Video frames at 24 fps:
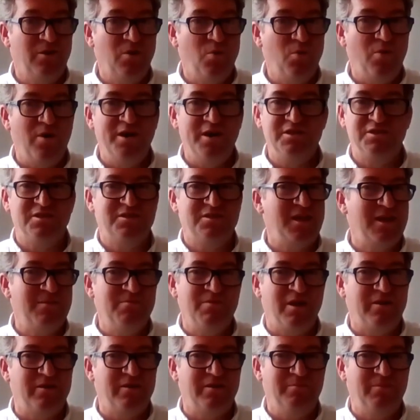Why is the same
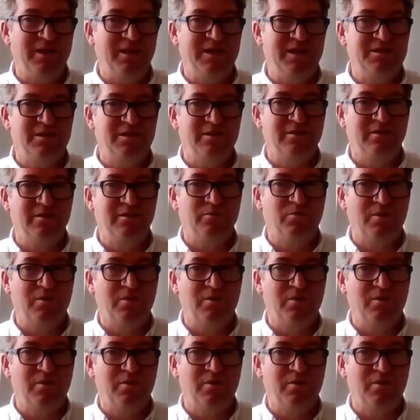not in place in a